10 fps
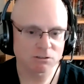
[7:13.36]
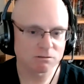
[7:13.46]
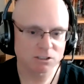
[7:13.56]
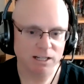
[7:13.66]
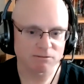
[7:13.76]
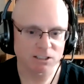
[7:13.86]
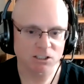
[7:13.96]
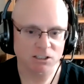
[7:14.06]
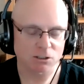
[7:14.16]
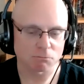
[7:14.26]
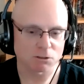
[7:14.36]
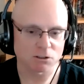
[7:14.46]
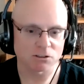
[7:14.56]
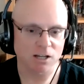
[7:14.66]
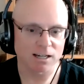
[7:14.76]
safety systems
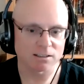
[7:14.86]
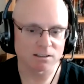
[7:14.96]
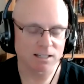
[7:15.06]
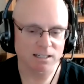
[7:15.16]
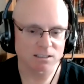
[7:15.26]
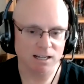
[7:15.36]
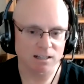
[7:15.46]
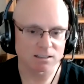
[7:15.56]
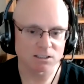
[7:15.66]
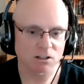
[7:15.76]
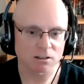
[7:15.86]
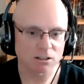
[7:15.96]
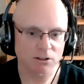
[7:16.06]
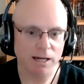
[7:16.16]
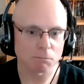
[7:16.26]
designed that they can take at least a
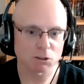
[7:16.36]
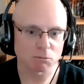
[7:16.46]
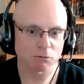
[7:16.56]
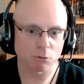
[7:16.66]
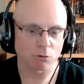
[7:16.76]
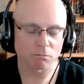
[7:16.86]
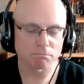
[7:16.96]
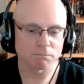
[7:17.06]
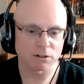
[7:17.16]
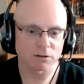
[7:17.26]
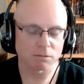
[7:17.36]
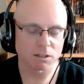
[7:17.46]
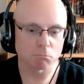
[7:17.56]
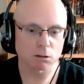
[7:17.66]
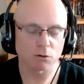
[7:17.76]
little damage before
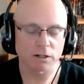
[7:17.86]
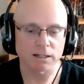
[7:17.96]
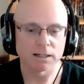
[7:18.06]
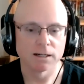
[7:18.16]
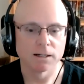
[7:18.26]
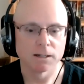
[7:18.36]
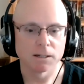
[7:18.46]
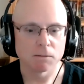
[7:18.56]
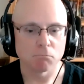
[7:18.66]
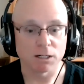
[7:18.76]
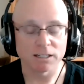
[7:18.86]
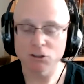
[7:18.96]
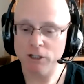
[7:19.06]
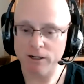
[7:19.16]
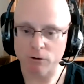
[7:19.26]
imploding. But in
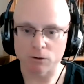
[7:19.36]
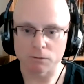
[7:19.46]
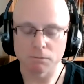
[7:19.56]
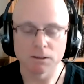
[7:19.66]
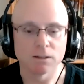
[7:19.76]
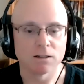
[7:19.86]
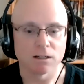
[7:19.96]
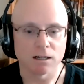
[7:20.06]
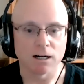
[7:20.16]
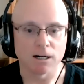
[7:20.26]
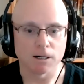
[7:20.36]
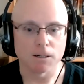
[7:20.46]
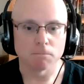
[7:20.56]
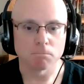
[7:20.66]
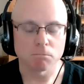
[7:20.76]
general,
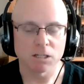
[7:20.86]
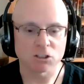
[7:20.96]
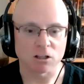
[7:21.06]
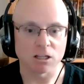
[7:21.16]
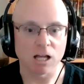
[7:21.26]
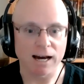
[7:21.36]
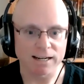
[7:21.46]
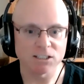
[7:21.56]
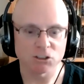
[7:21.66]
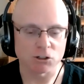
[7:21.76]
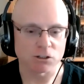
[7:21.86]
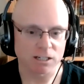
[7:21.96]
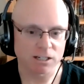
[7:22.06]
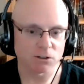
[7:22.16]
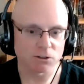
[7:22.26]
it's a lot easier to
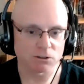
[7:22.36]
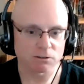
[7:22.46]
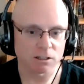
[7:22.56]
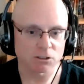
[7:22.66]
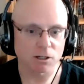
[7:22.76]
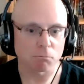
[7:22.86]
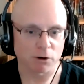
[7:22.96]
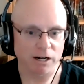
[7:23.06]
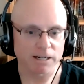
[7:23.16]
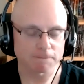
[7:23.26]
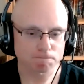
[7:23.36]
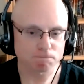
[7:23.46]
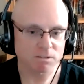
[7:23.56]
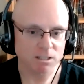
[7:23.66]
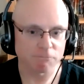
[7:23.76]
kill a submarine
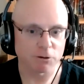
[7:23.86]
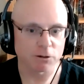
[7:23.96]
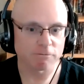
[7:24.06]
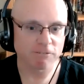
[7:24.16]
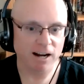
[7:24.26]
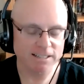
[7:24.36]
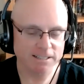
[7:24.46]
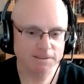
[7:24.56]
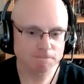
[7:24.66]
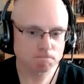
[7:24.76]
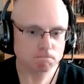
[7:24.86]
if you can find it